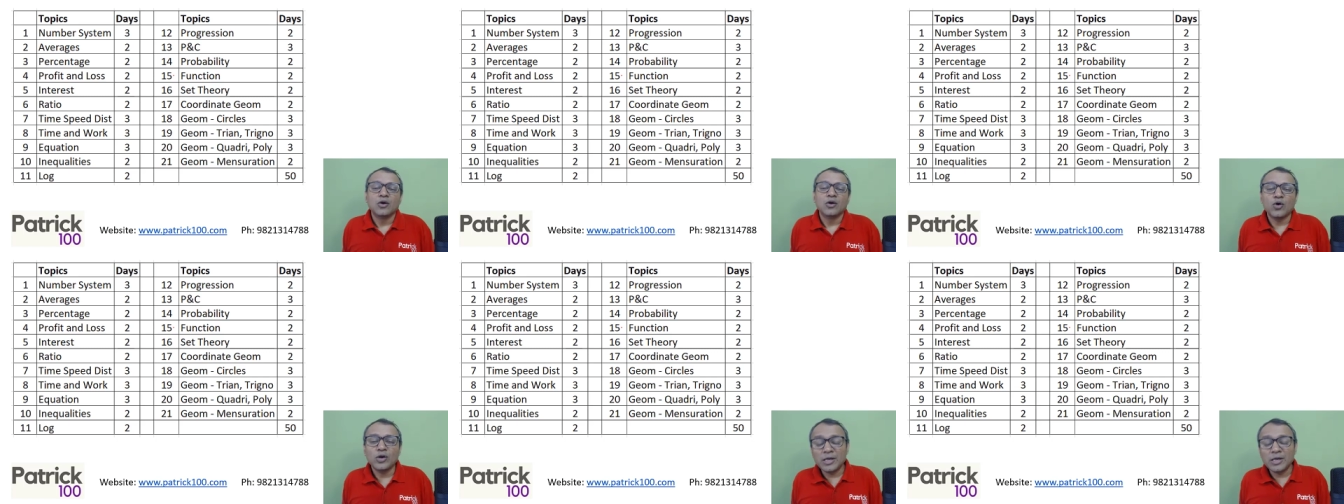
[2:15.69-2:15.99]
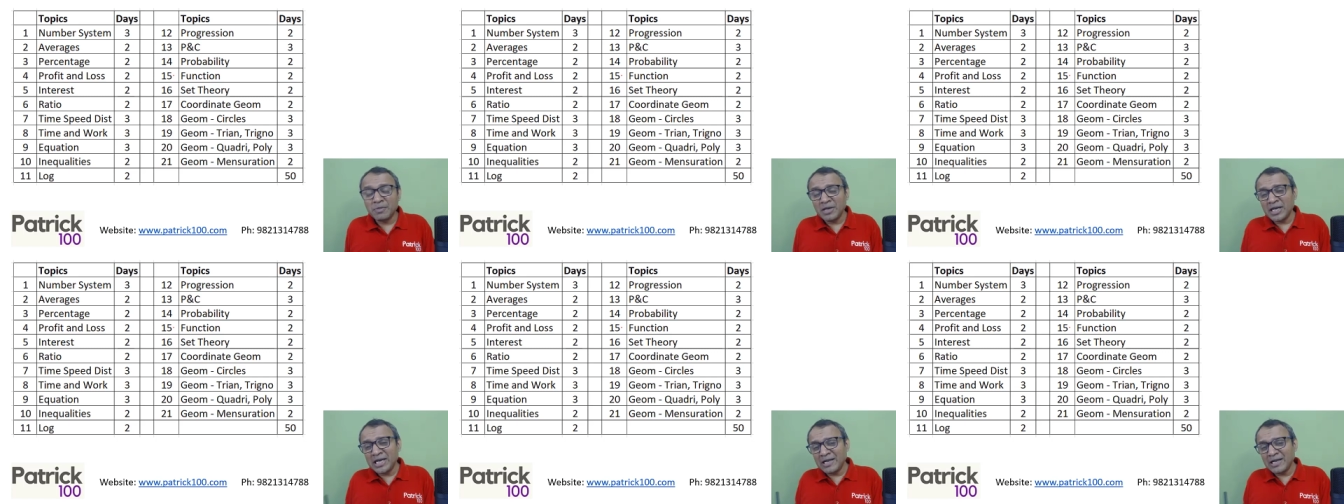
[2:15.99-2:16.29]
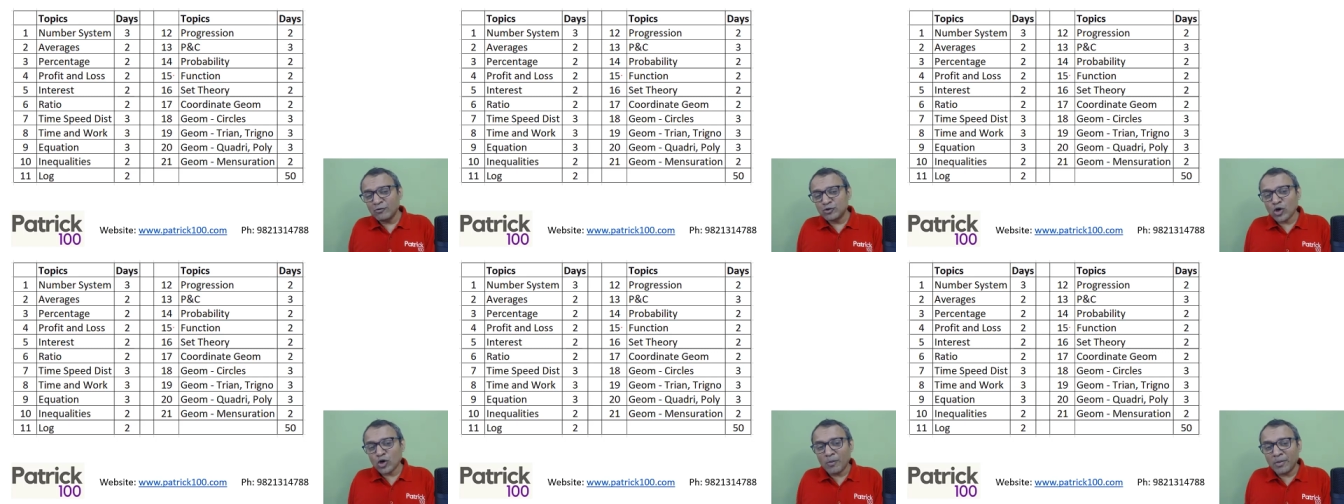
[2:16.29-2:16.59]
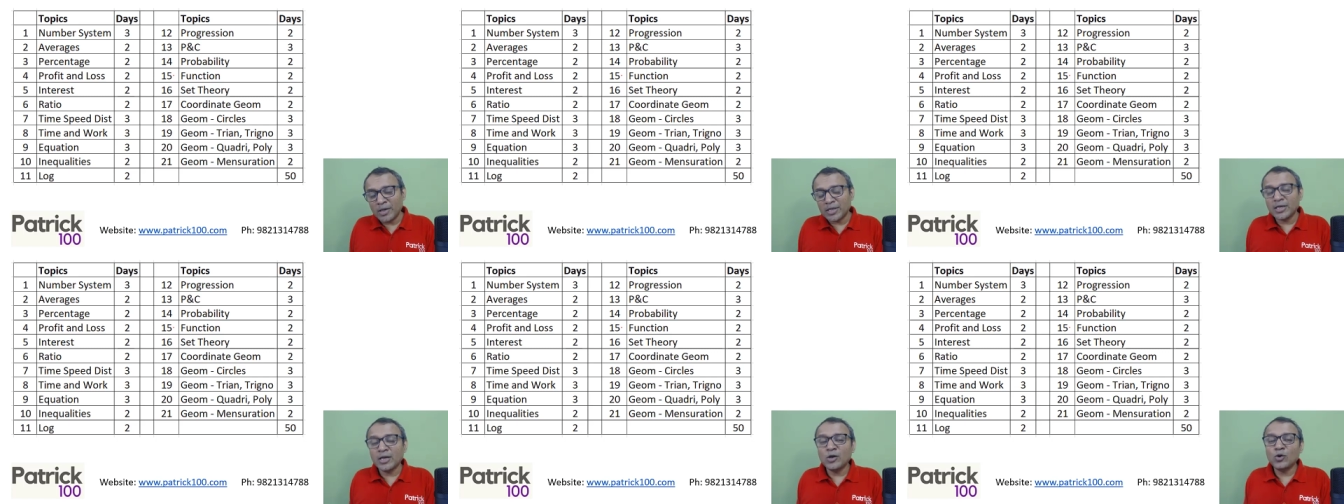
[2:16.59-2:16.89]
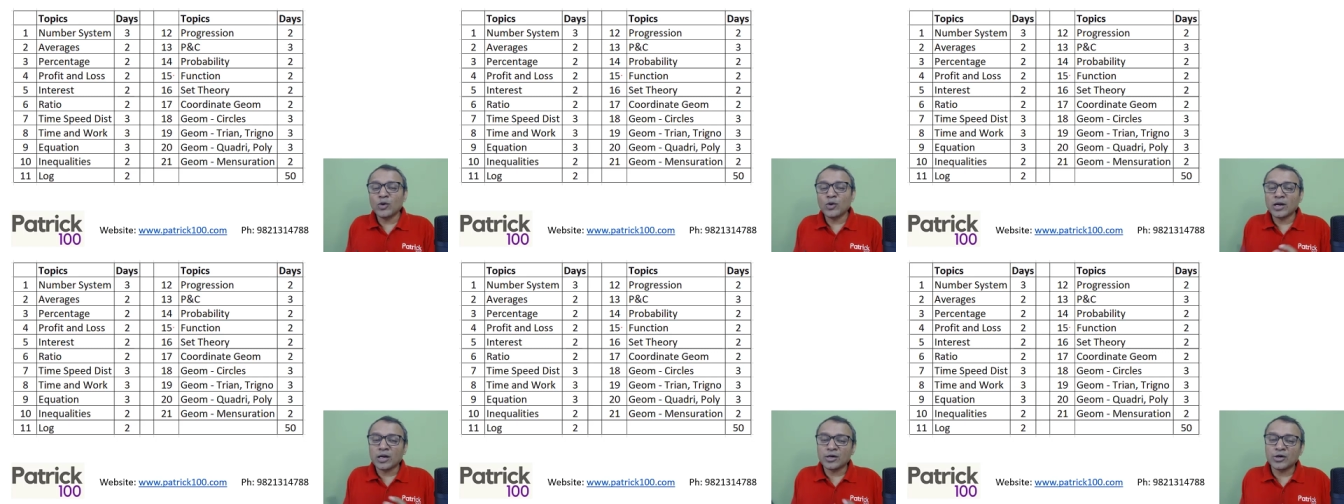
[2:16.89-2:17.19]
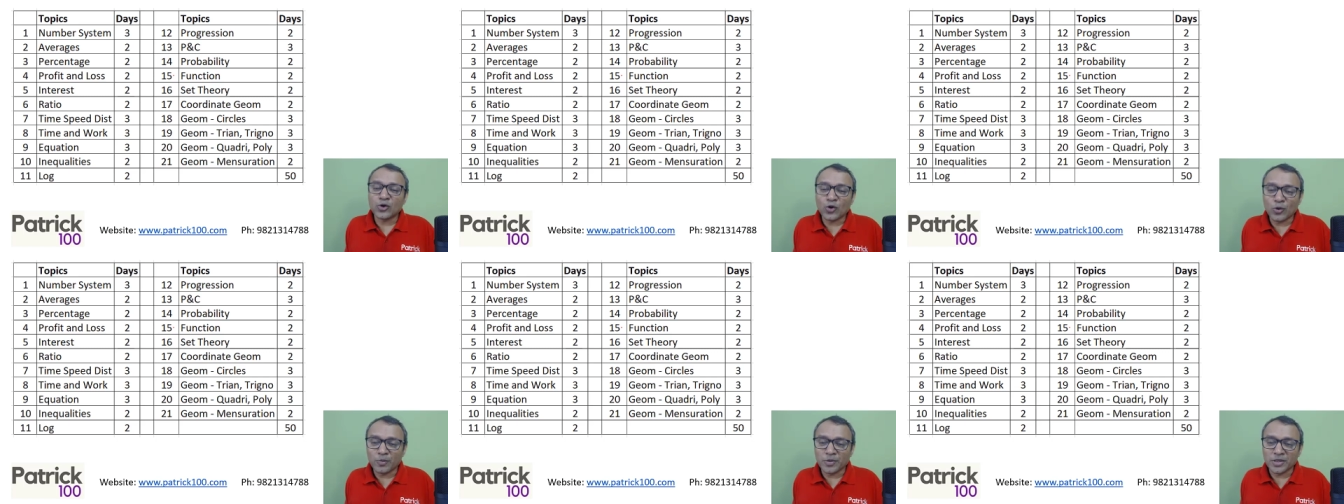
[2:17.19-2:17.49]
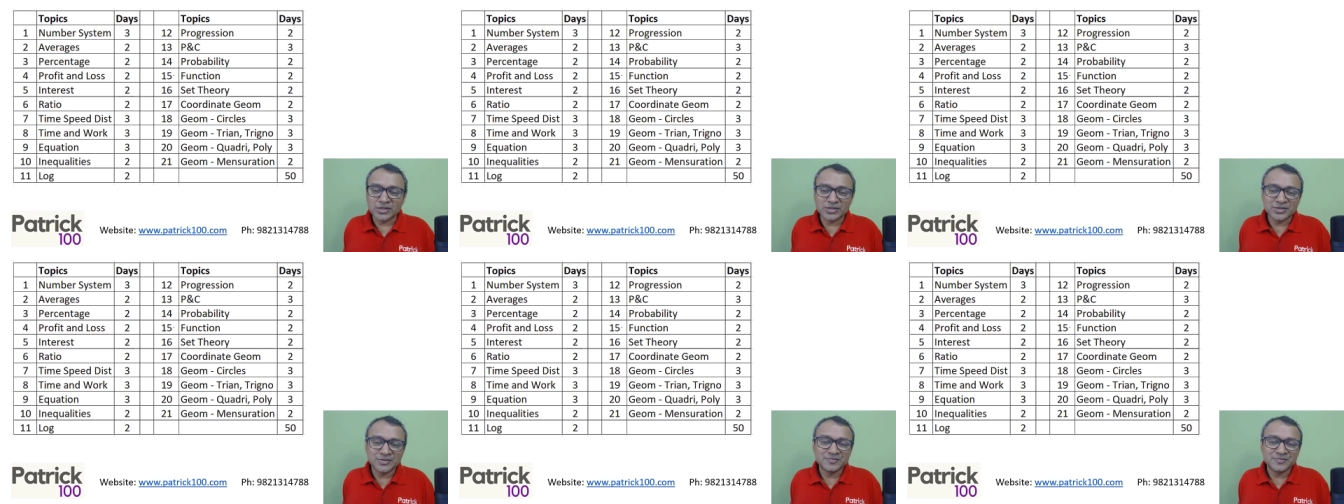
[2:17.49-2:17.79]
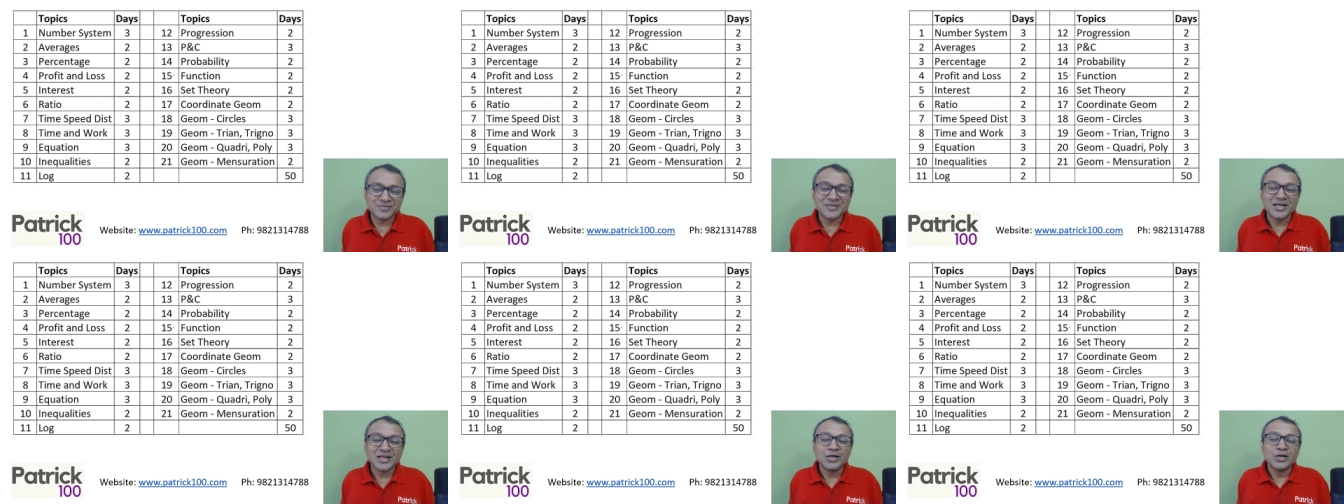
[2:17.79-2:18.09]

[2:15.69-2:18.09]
Or let me leave geometry and look at other topics.